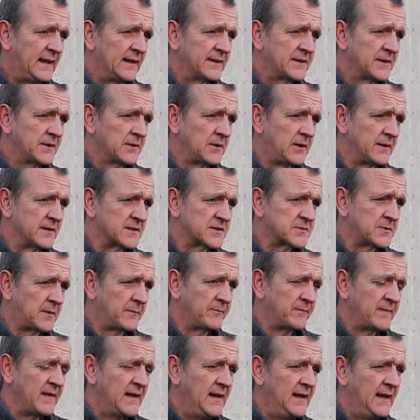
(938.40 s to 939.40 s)
Yeah, I do
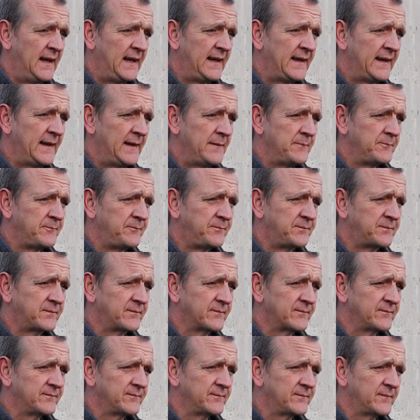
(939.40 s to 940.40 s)
like this one, and
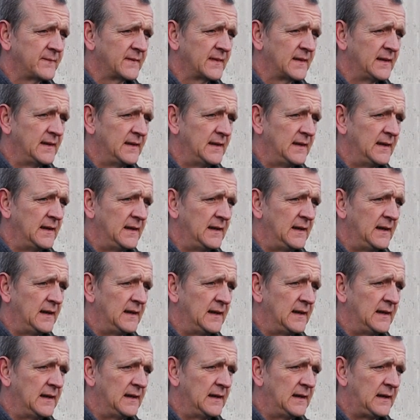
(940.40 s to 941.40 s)

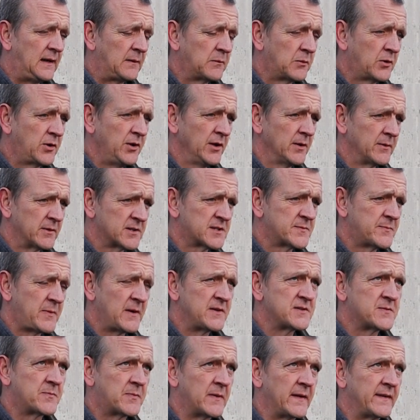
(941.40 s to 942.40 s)
I'm going
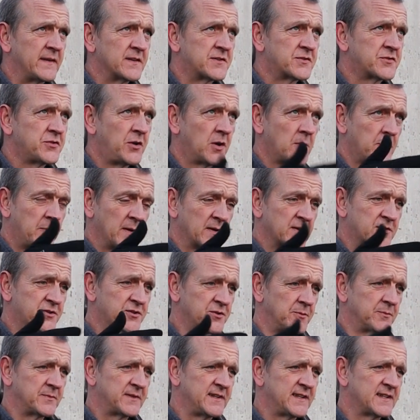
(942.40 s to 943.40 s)
to exposure blend this, try
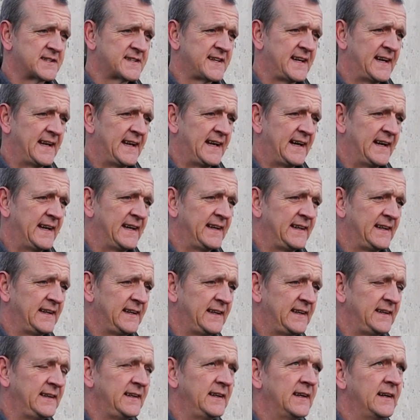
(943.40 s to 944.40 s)
to bring some detail
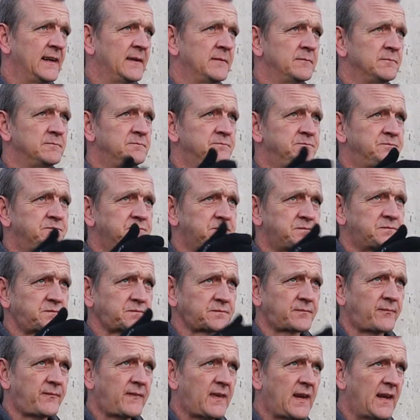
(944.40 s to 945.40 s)
out in
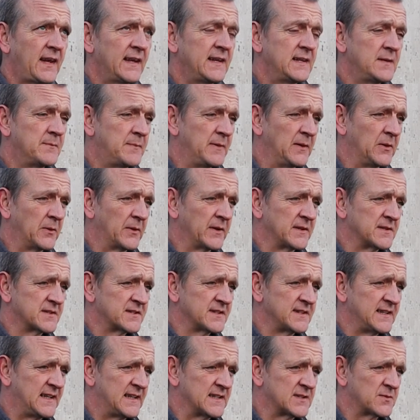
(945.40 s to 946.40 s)
the
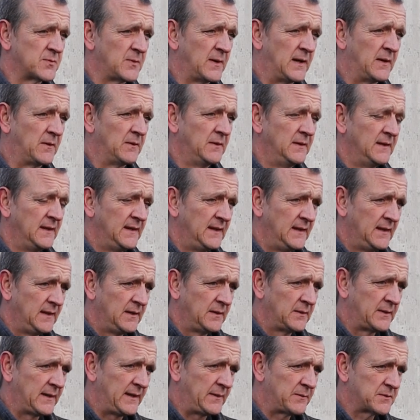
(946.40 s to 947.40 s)
buildings and that as well.
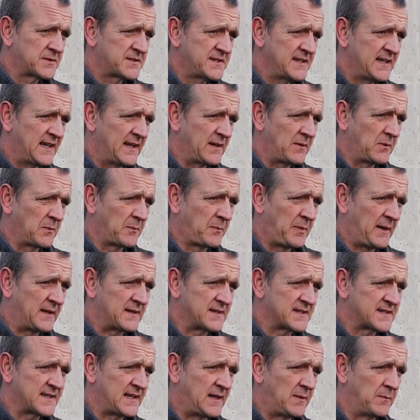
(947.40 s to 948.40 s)
We'll see how
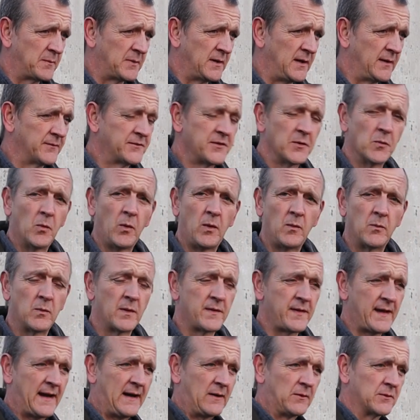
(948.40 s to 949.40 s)
that one pans out. But I've
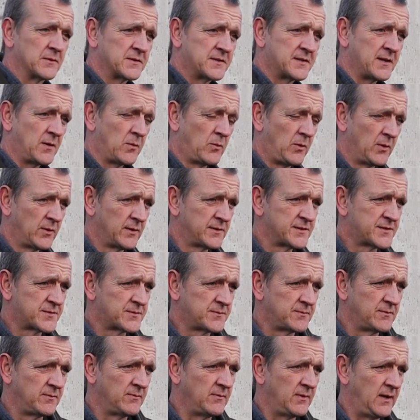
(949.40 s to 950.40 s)
done one without, so
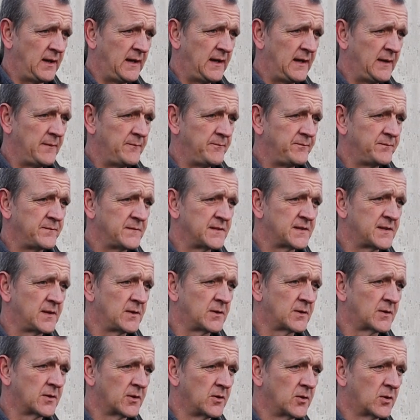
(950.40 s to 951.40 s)
one's so
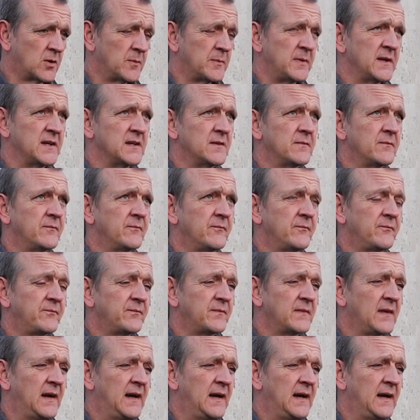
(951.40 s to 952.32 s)
it could look a bit